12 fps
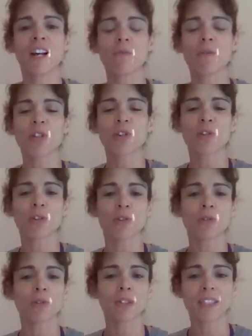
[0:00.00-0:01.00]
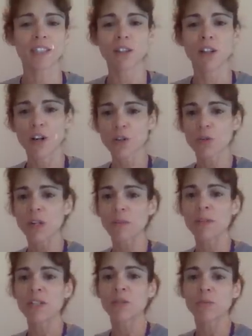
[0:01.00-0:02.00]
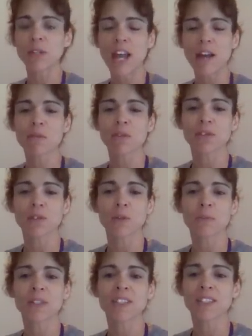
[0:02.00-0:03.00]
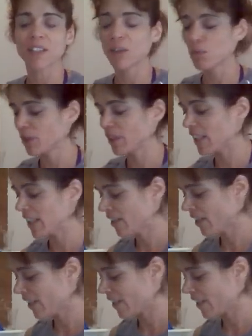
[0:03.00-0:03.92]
when you're still hungry, it means your metabolism is still really